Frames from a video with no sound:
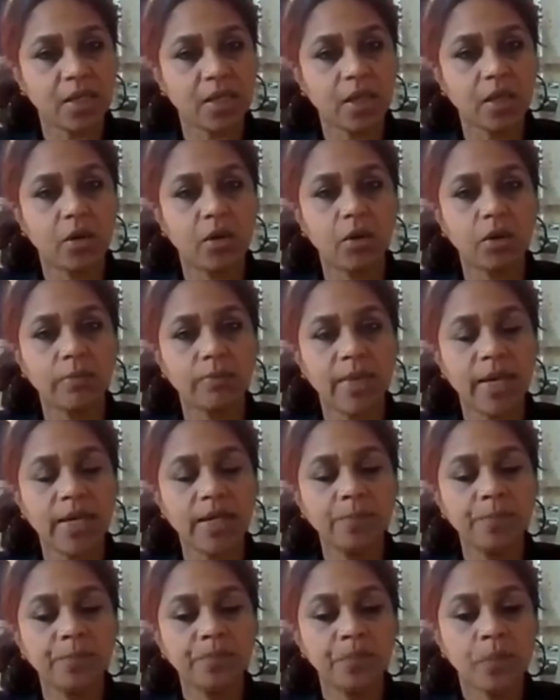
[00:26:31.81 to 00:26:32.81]
the coal
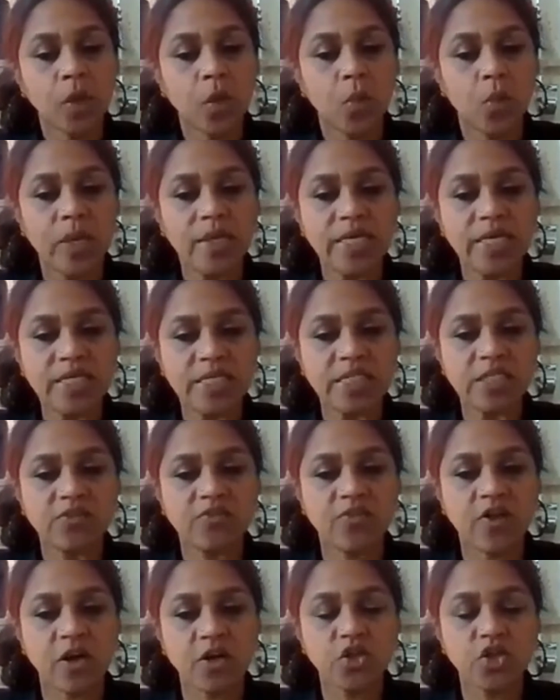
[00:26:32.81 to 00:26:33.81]
mine. When it
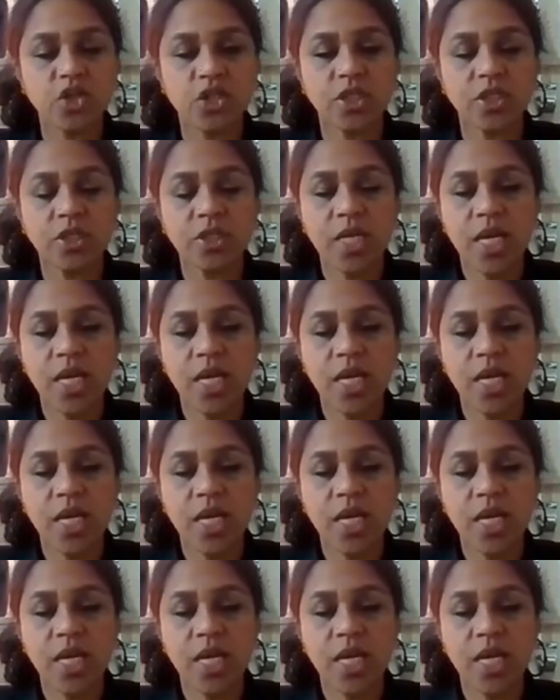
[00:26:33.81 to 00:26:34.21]
dysfunctions,